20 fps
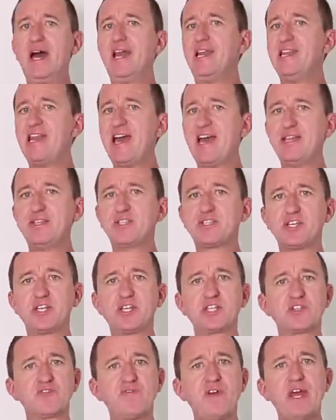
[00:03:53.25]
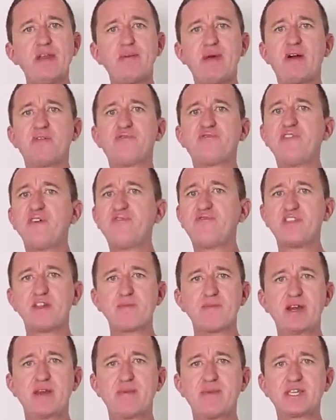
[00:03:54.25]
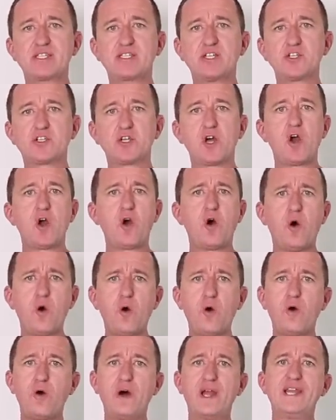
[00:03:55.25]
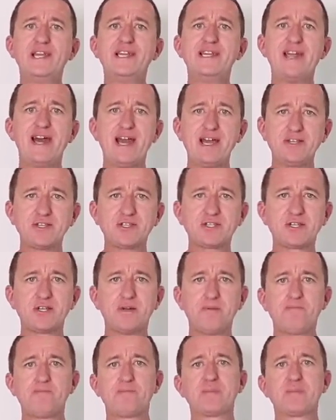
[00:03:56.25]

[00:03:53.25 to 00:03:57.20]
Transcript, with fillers: a lens that is around about 50 millimeters or less,